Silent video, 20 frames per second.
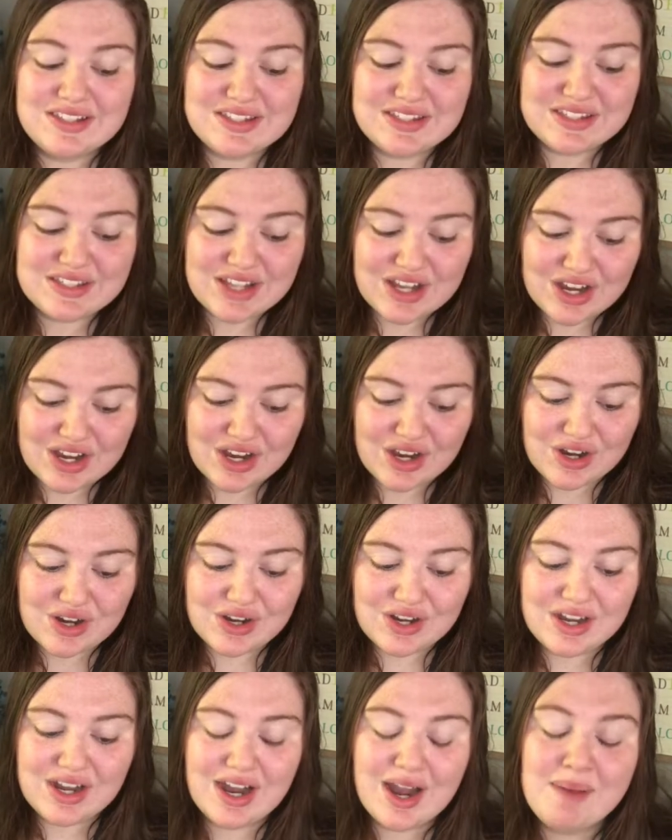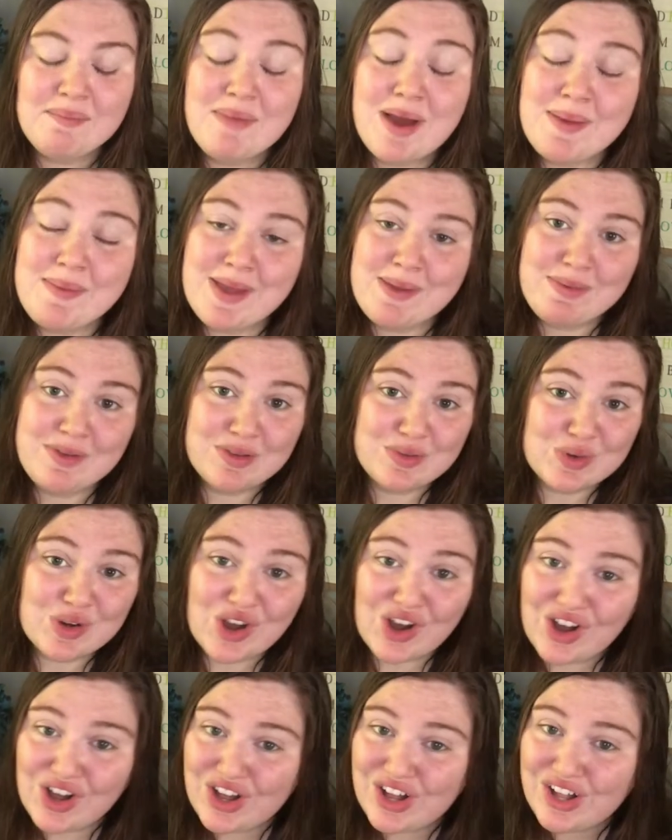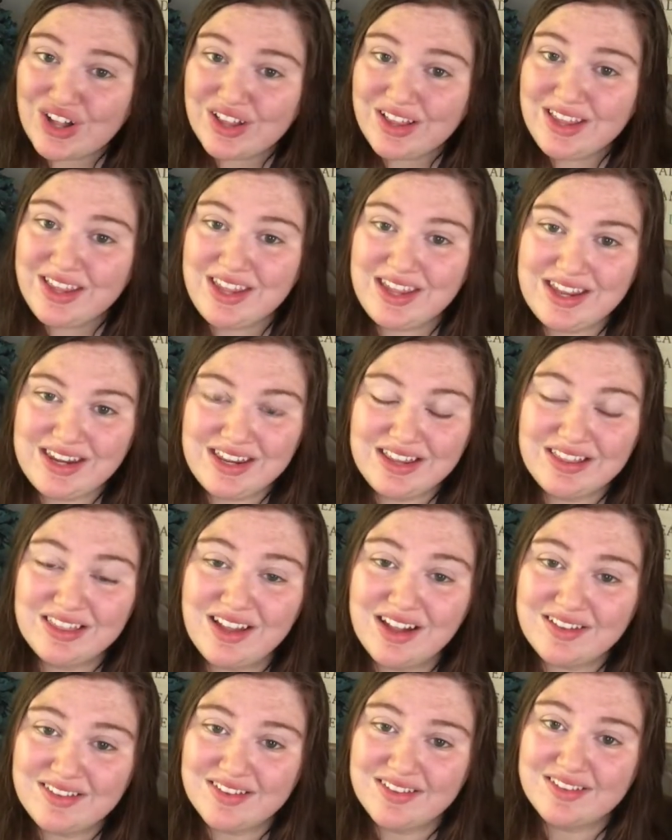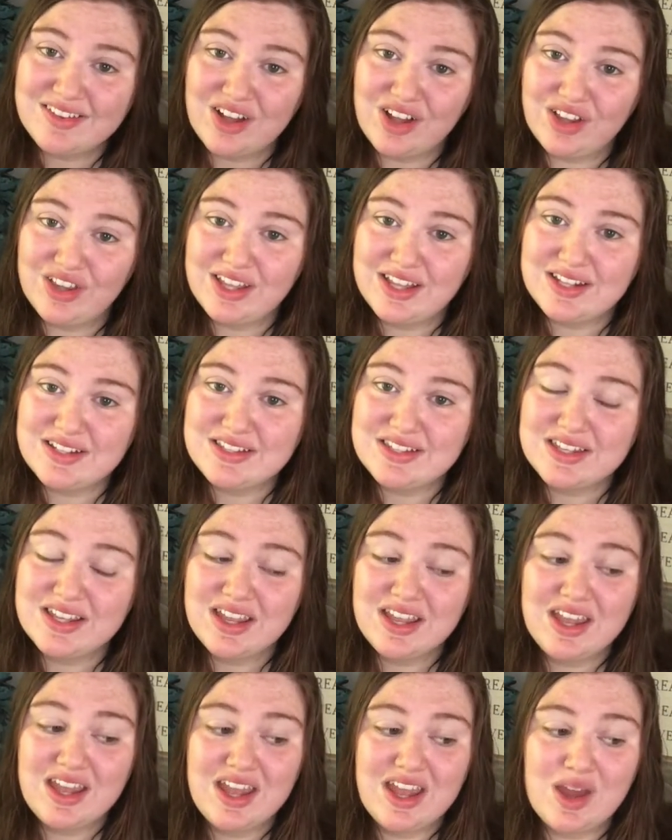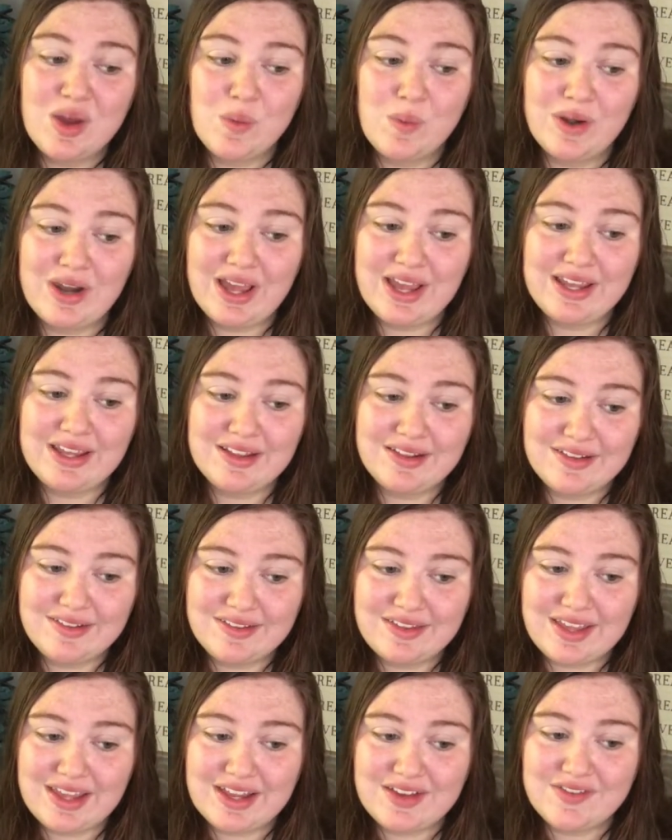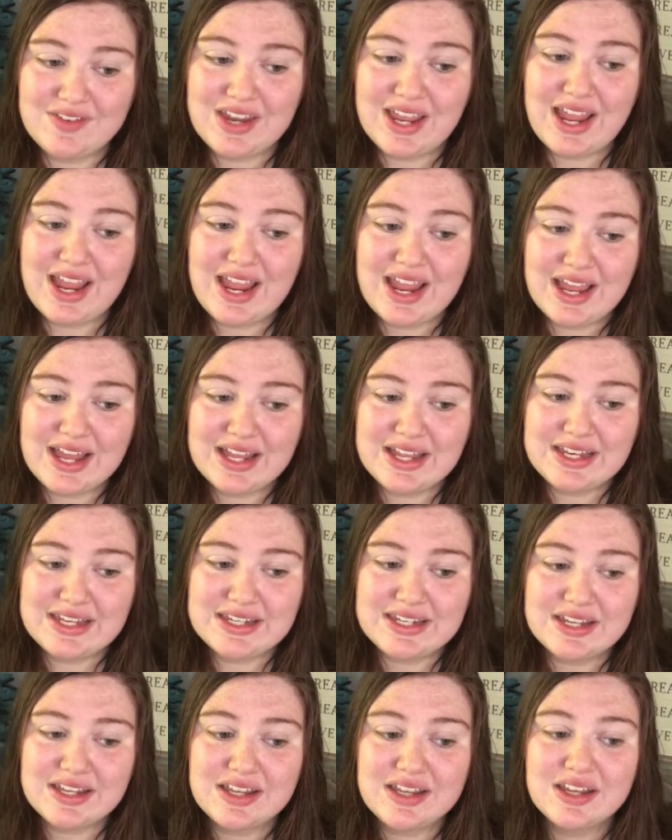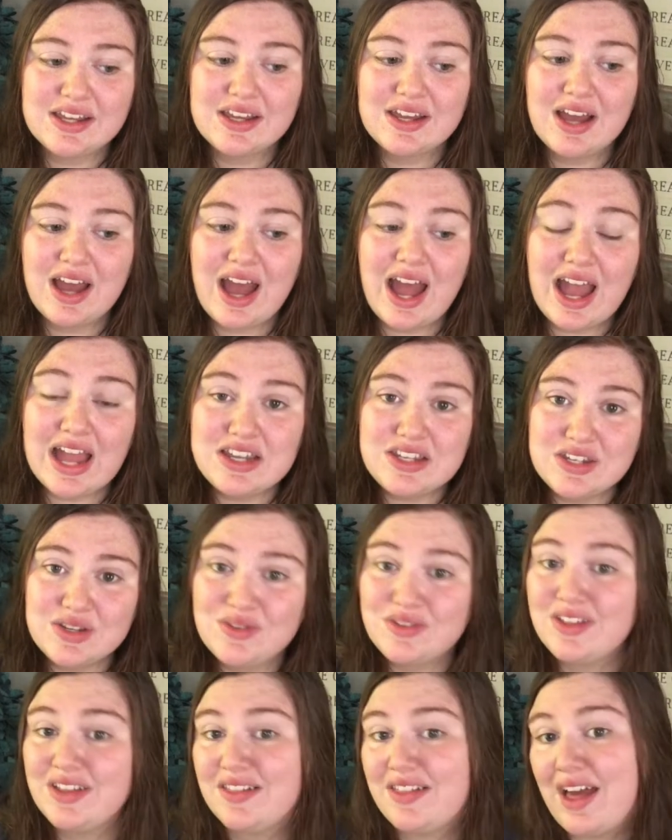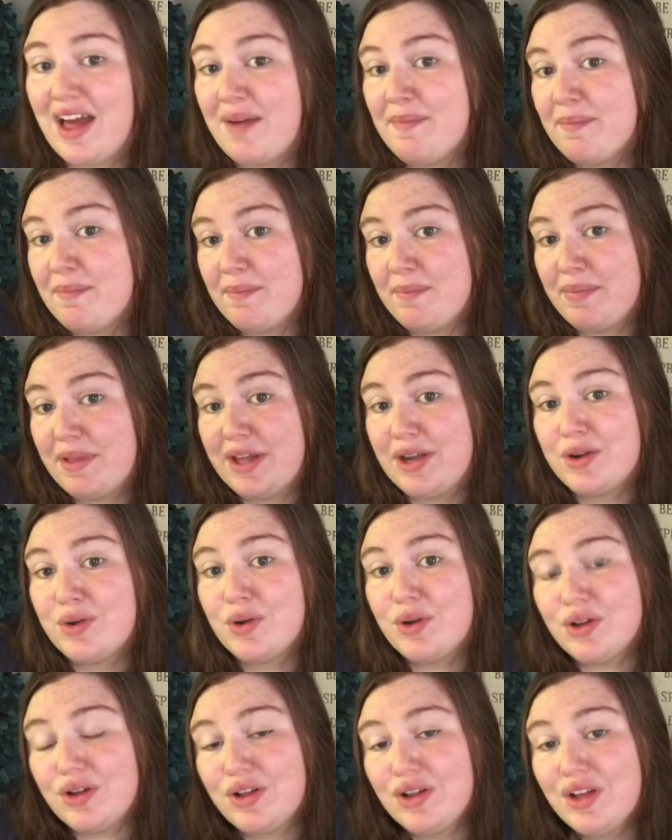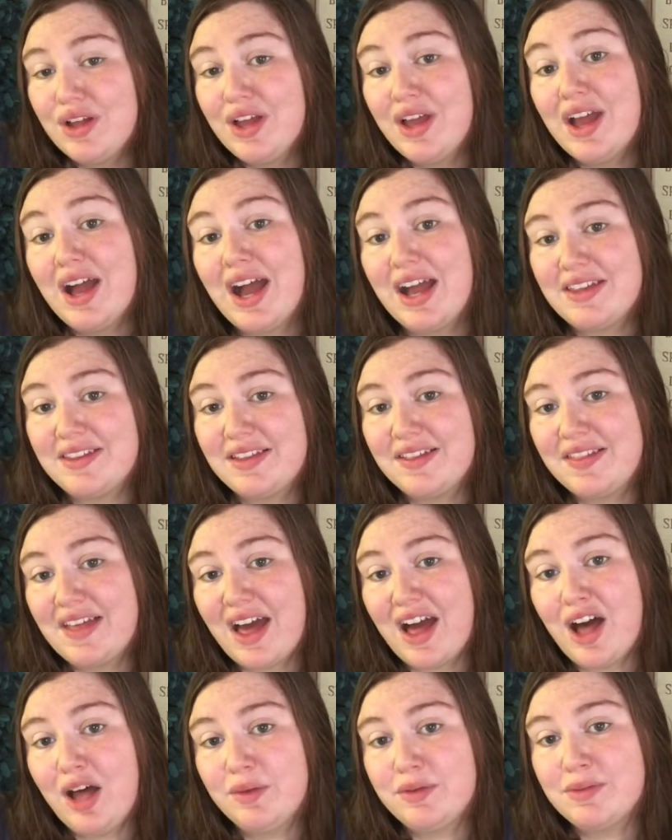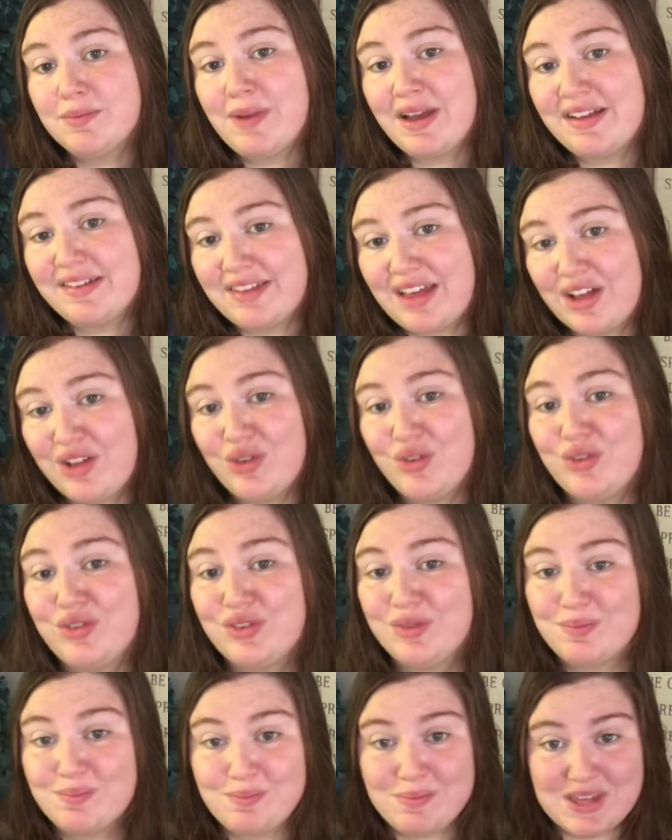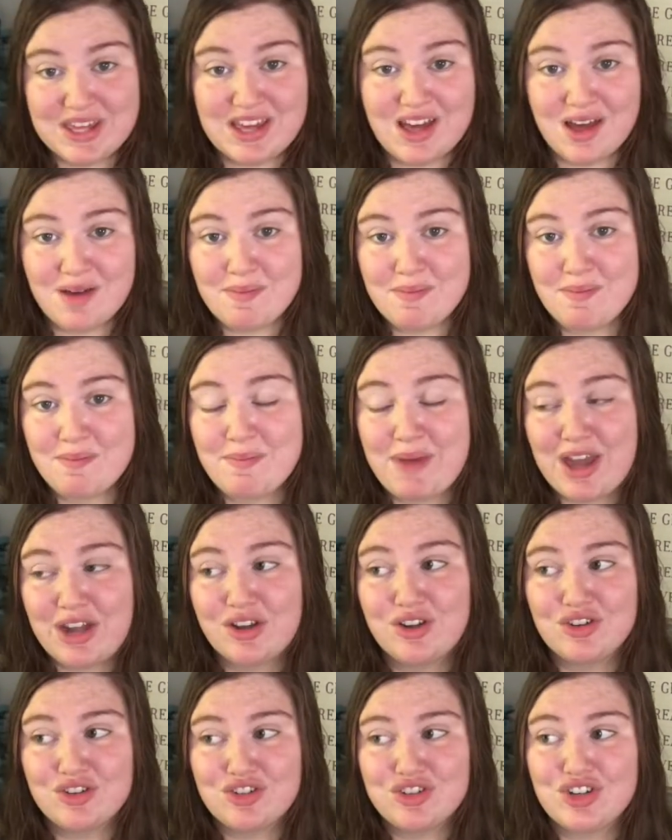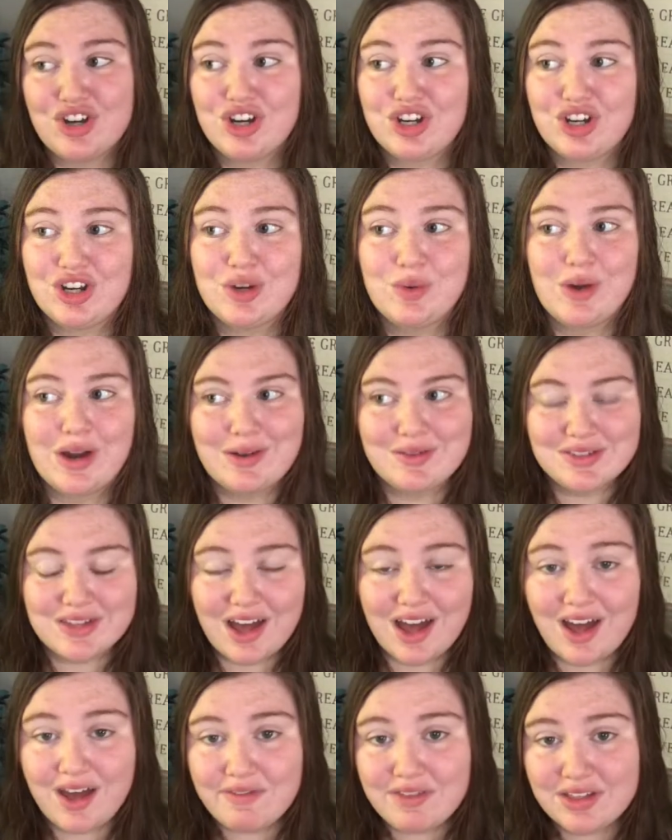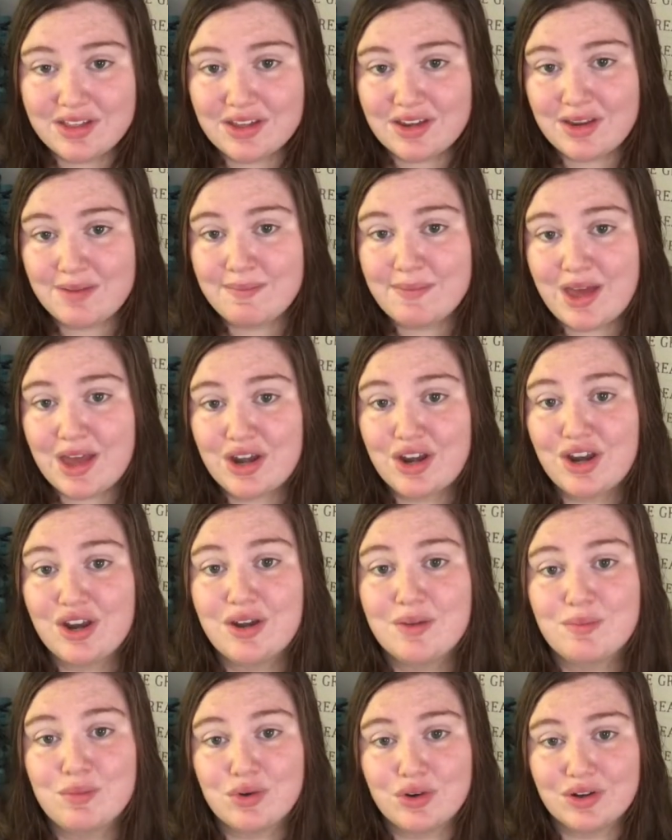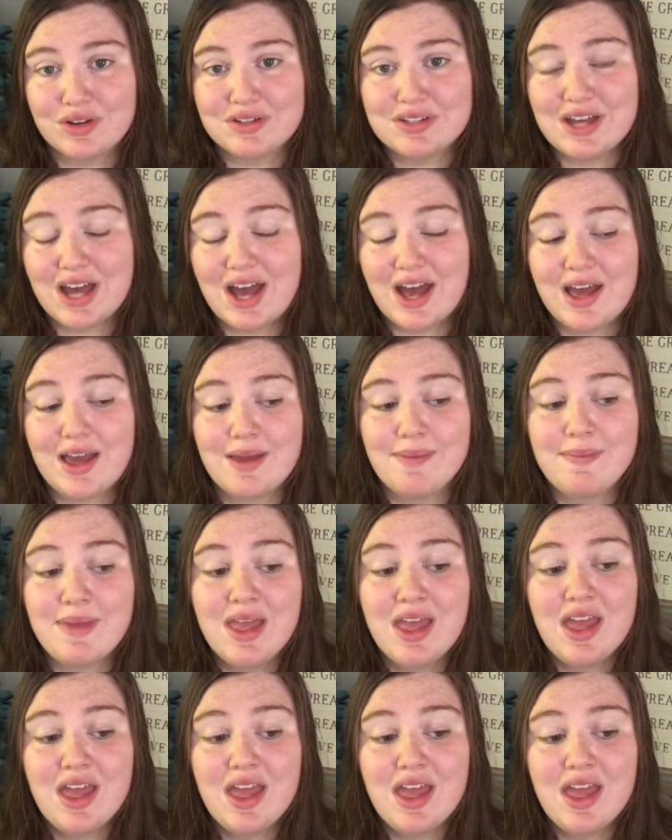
So my babies were all eating lots of solids when I conceived, and I do think that played a role. I think that helped my cycles become better and stronger, where I was ovulating better and more on time.